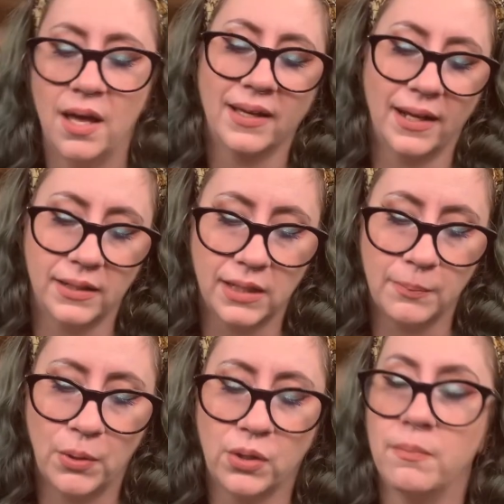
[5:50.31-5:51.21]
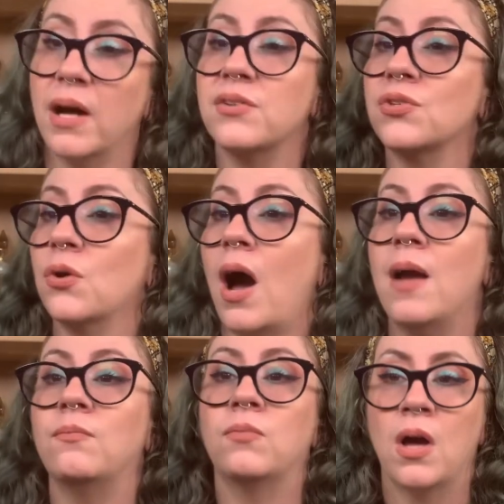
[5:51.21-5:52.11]
kind of like Pokemon, so
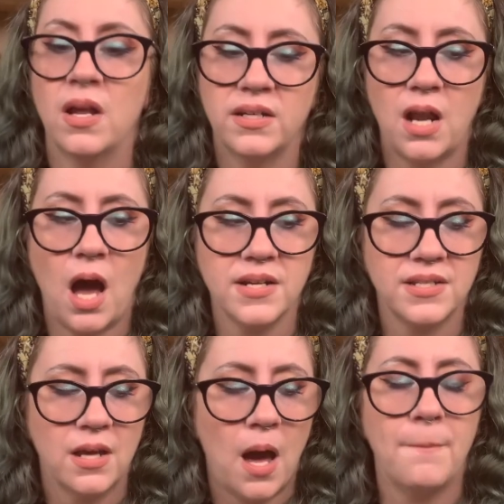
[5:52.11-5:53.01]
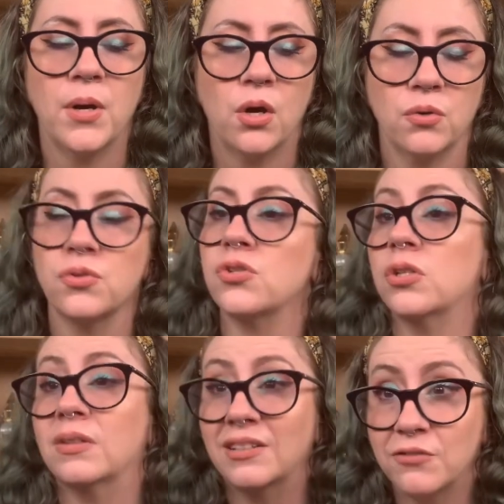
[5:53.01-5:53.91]
I'm not opposed
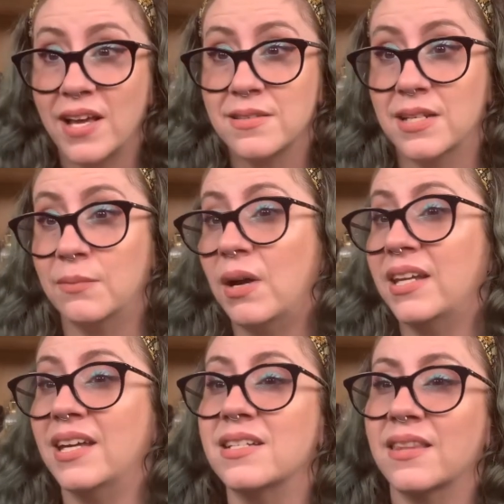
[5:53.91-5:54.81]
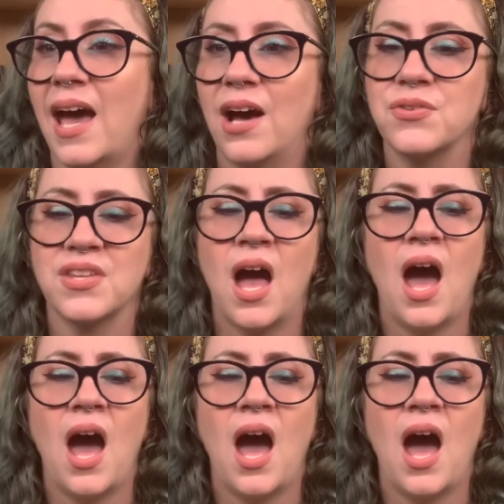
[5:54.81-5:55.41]
to investing money into the house.